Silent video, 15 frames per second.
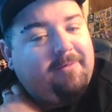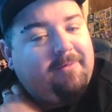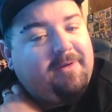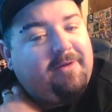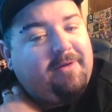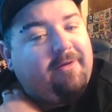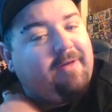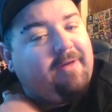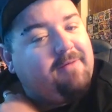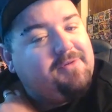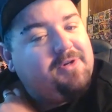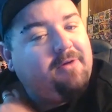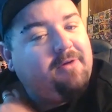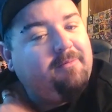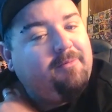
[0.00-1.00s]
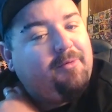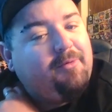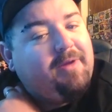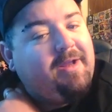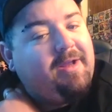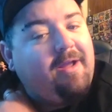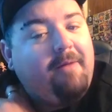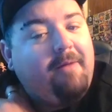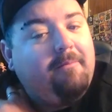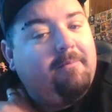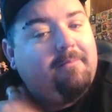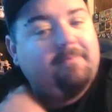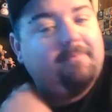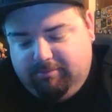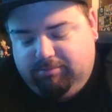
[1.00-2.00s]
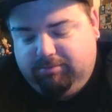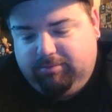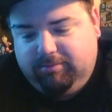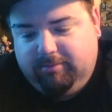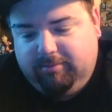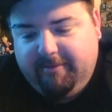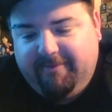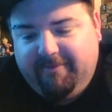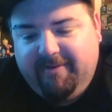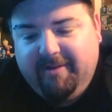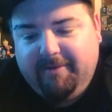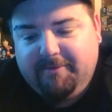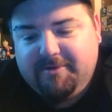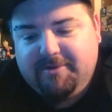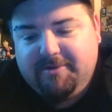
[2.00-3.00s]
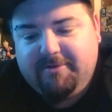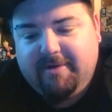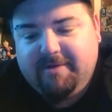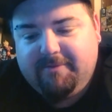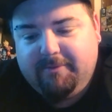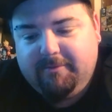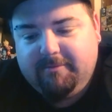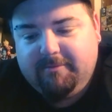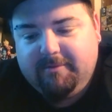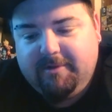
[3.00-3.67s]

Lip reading: you don't have a job or an income. The feeling was stressful